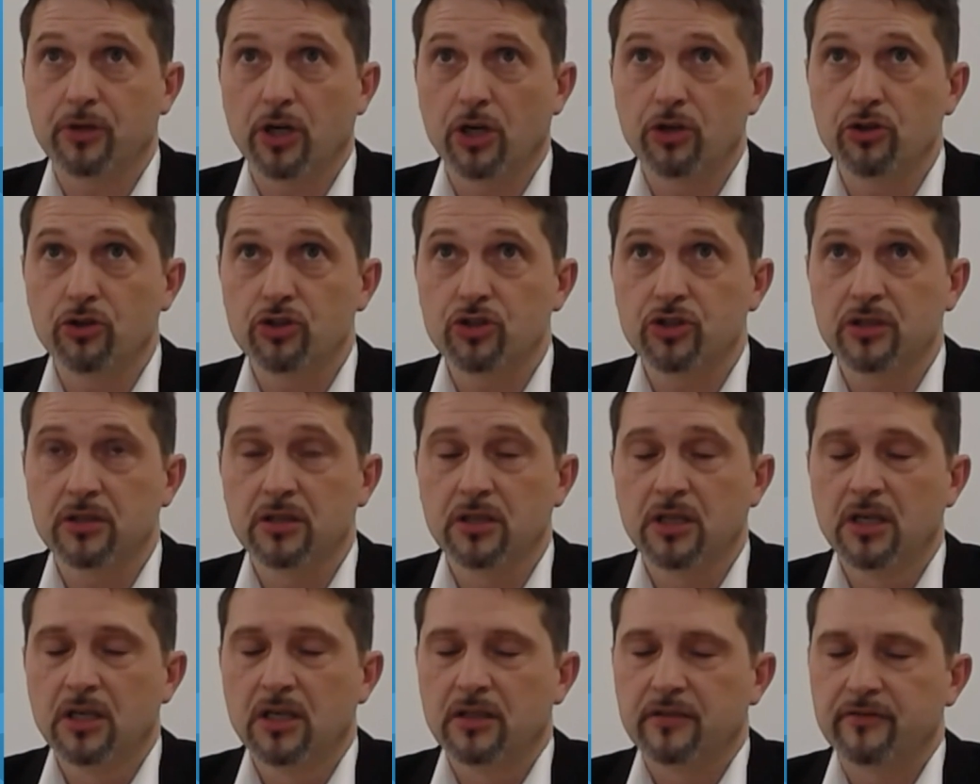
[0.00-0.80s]

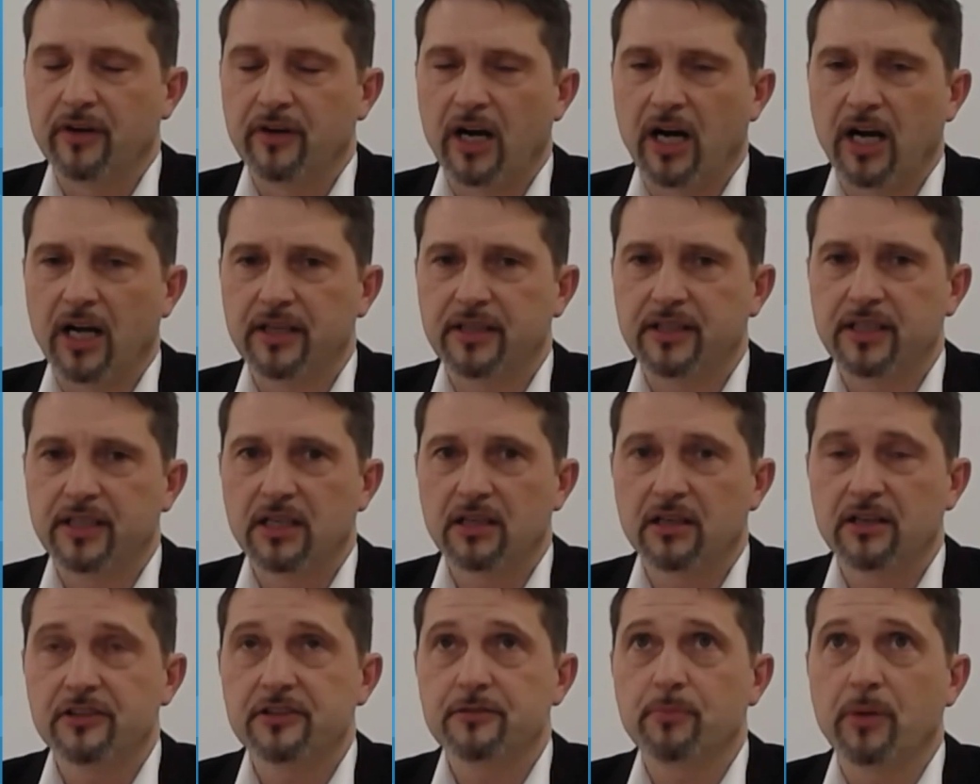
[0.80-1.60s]
approach the
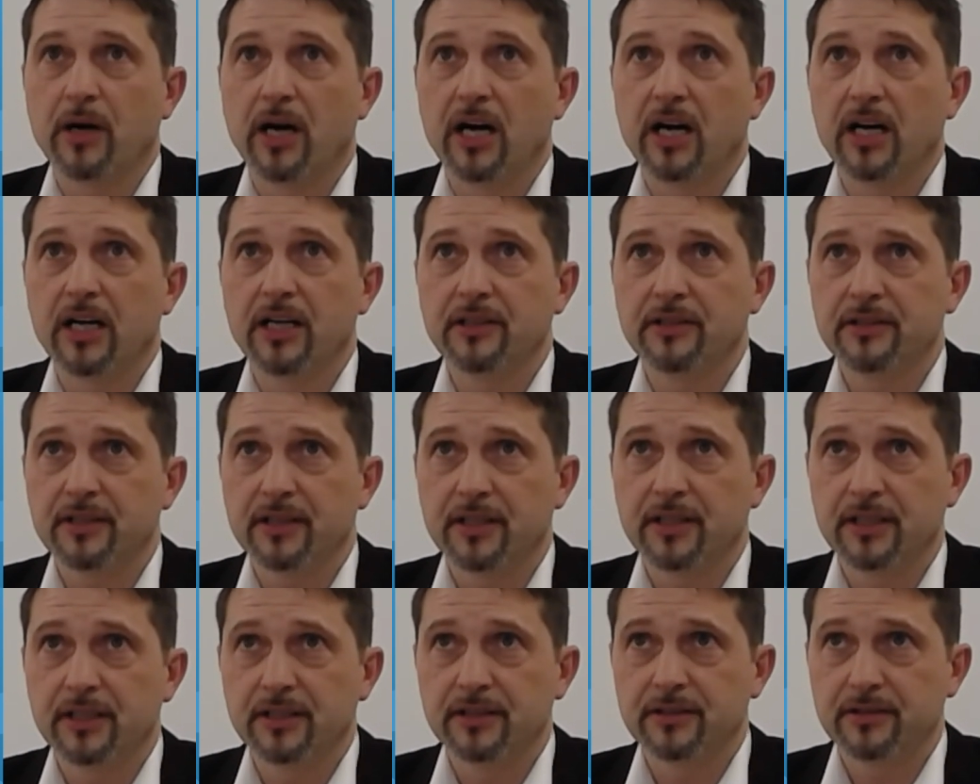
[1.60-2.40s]
ideas
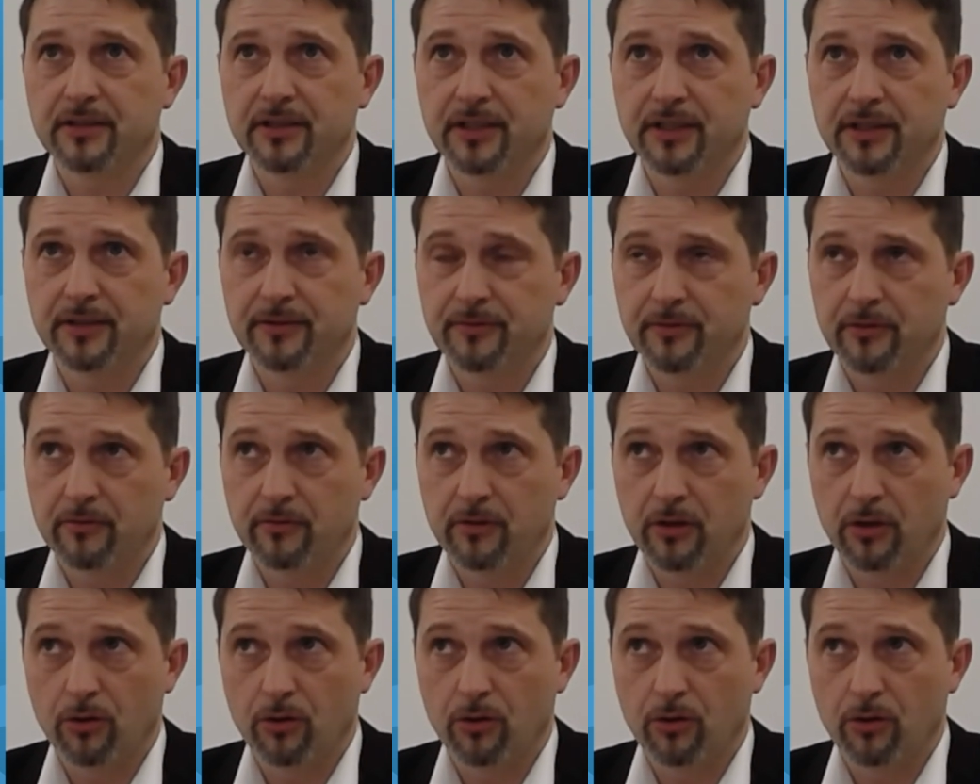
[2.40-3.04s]
behind and uh,